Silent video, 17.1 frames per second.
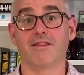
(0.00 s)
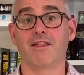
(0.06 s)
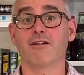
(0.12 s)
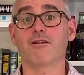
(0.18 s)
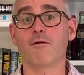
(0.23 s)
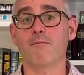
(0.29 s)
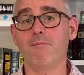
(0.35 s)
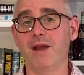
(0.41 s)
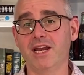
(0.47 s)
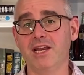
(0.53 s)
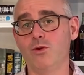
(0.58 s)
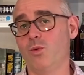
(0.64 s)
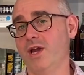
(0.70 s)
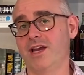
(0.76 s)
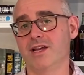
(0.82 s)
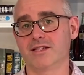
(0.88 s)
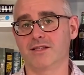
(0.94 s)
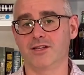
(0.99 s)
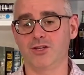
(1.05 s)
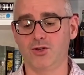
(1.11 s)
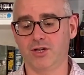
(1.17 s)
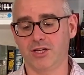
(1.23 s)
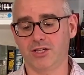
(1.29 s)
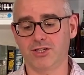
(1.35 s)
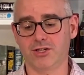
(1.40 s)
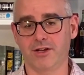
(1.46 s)
There are many ways that you
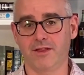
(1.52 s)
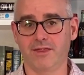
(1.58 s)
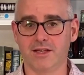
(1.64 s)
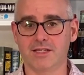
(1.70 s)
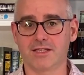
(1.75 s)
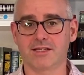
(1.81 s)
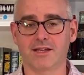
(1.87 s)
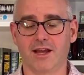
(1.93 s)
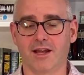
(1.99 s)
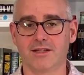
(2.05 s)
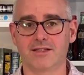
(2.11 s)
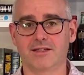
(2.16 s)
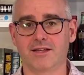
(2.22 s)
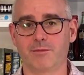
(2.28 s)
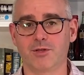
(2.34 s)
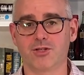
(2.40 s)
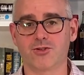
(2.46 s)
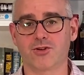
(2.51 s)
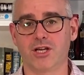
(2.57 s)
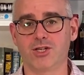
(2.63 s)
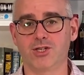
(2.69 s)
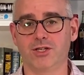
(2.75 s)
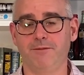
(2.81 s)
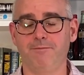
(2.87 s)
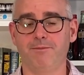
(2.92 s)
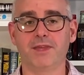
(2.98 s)
could turn this science
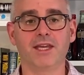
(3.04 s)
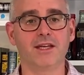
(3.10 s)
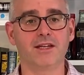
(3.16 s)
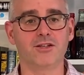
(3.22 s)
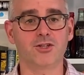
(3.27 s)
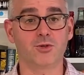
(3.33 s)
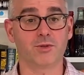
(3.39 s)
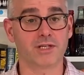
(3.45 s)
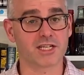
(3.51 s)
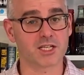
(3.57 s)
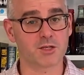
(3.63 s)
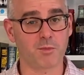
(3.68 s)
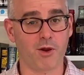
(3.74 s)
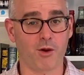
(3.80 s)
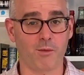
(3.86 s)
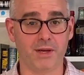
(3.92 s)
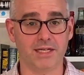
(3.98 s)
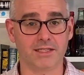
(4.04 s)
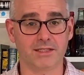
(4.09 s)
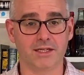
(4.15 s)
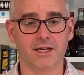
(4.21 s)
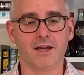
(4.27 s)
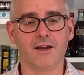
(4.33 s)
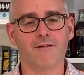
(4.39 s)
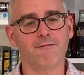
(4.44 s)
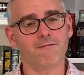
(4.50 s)
demonstration into an experiment.
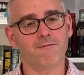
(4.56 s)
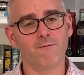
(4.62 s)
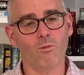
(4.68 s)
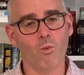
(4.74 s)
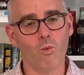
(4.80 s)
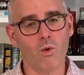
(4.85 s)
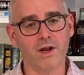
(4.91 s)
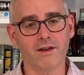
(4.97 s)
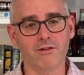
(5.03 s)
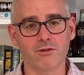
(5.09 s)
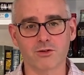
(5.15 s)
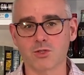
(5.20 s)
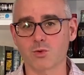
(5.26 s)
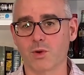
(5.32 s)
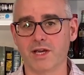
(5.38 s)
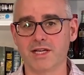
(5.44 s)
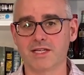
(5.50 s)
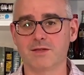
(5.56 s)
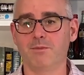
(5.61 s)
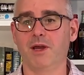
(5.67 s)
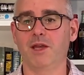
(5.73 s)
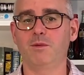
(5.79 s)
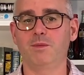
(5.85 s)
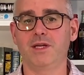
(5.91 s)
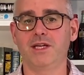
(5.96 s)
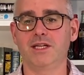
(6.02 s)
One of those ways
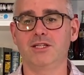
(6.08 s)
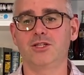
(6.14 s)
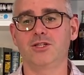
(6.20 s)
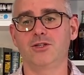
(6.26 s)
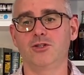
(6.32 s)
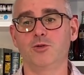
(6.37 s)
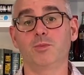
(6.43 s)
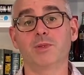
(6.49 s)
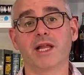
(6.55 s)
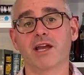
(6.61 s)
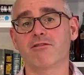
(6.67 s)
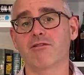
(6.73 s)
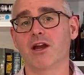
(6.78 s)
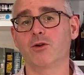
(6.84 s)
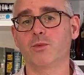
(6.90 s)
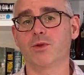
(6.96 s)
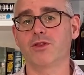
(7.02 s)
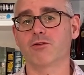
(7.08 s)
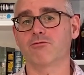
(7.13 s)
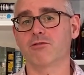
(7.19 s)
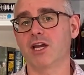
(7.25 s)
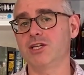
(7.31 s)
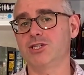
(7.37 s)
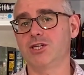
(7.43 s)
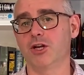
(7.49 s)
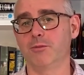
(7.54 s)
might be to play around with the
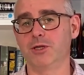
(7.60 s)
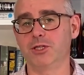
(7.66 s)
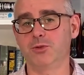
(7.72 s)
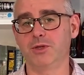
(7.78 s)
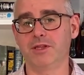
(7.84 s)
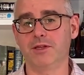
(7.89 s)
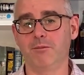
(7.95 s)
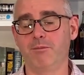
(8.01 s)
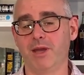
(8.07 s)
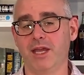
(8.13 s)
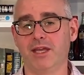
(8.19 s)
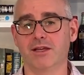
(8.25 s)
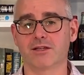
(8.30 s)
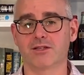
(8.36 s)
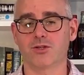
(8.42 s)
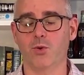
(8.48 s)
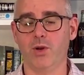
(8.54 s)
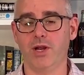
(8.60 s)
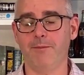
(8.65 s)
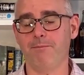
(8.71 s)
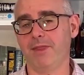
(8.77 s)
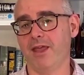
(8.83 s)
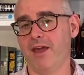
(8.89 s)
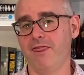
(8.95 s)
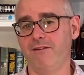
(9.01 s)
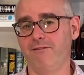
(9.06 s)
ratio between the baking soda
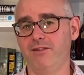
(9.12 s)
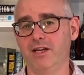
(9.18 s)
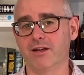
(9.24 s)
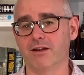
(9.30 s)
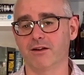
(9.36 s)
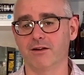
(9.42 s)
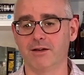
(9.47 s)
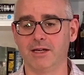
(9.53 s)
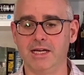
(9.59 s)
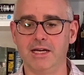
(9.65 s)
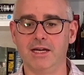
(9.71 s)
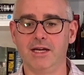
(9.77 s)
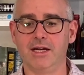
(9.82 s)
and the vinegar.